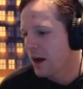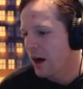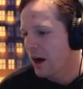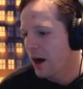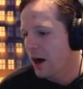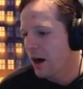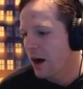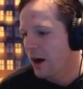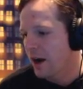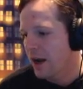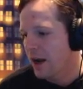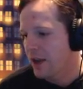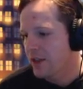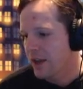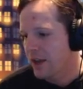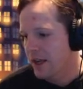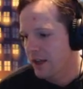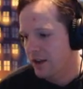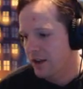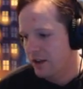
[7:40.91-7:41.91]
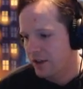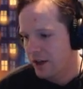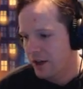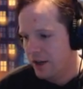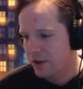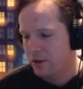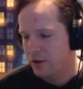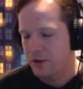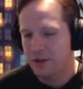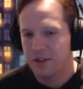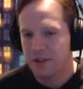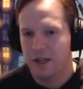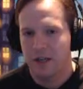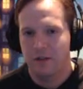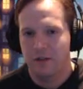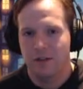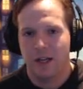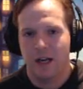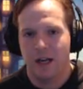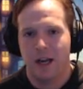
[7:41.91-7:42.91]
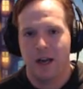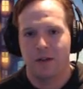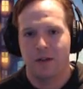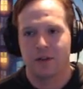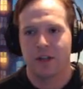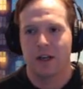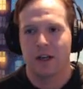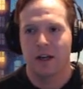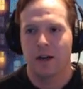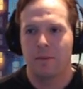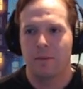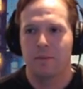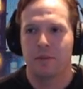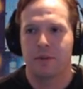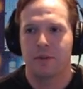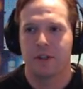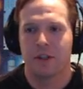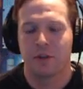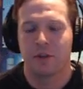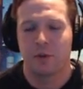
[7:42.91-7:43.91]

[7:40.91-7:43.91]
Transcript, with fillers: Uh, and then the other incentive that I have set up, since